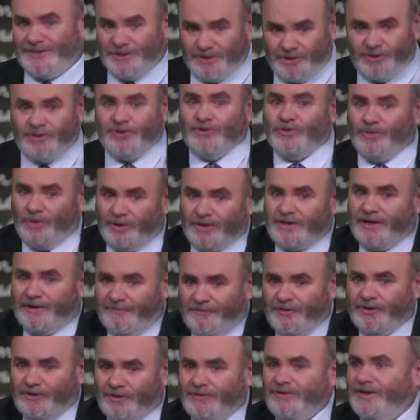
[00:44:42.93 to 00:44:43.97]
to do
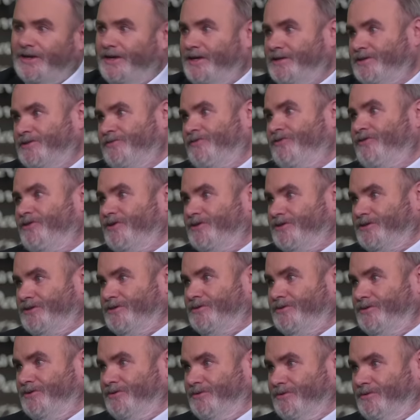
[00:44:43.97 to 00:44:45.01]
whatever God has for us to
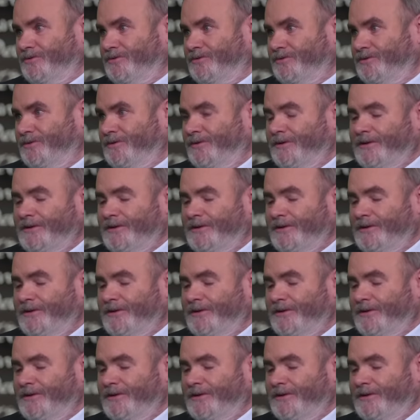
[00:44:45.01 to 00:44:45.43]
do. Yeah.